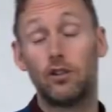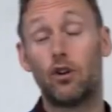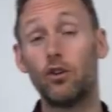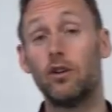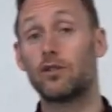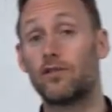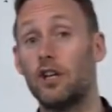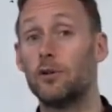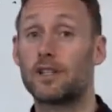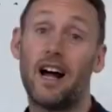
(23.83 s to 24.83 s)
The good news for
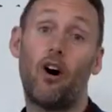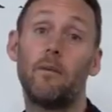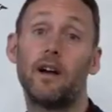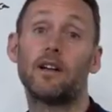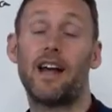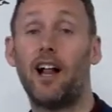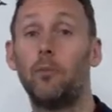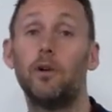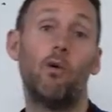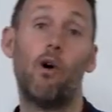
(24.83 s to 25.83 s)
you is that I'm here to
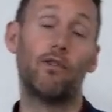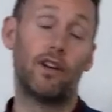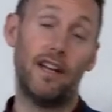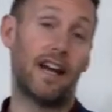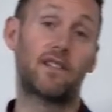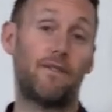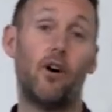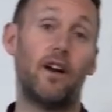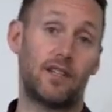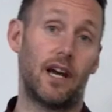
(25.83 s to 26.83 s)
help you over the next
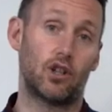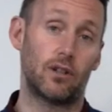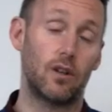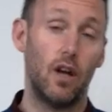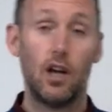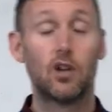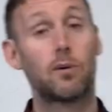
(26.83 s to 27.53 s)
5 sessions.